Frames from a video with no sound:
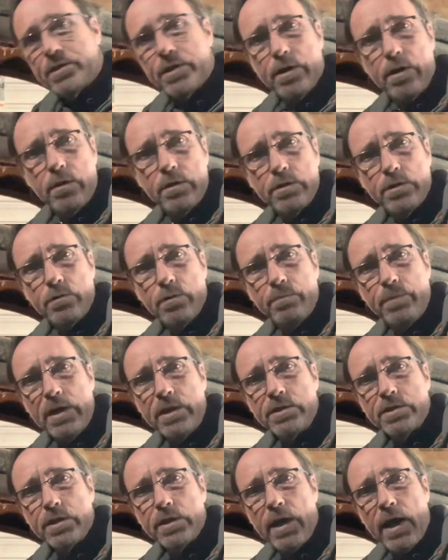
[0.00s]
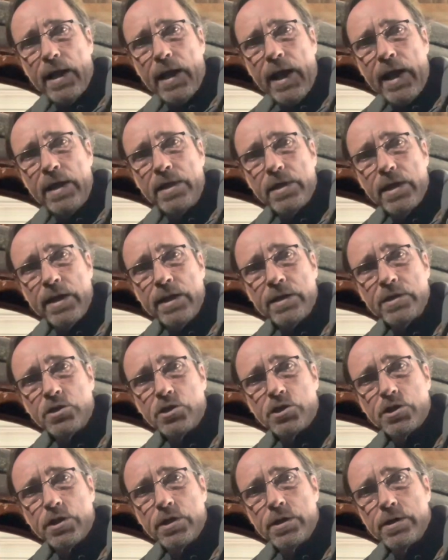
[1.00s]
it onto a piece of that 1/8
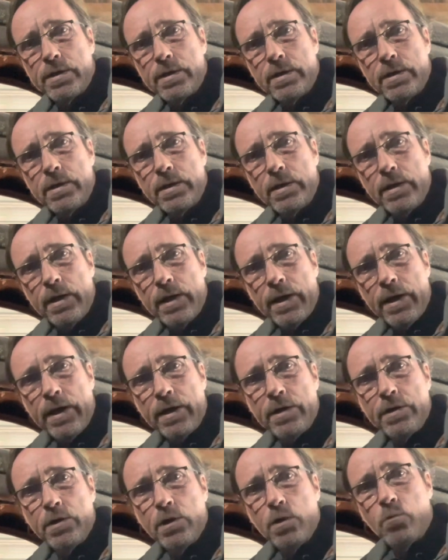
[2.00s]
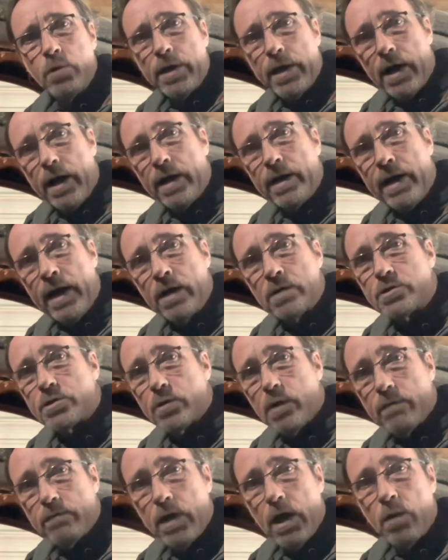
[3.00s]
inch, get a new one cut out
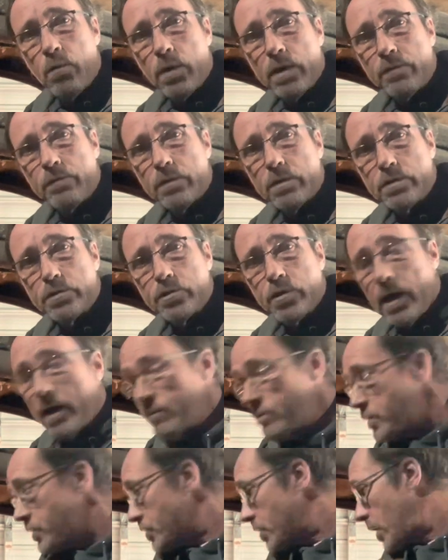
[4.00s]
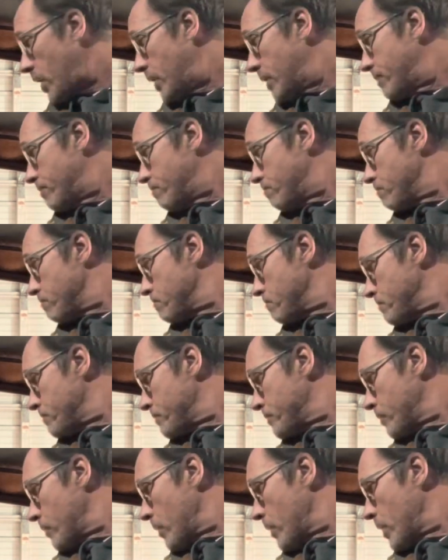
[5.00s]
so I've got one for the driver's side.
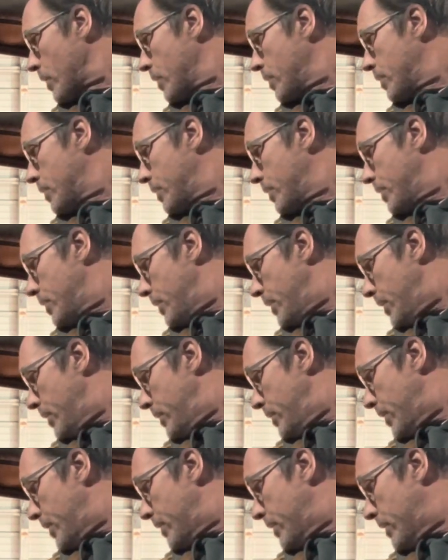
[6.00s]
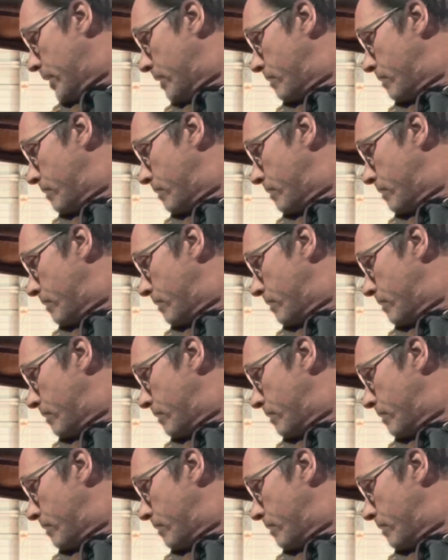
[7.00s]
And then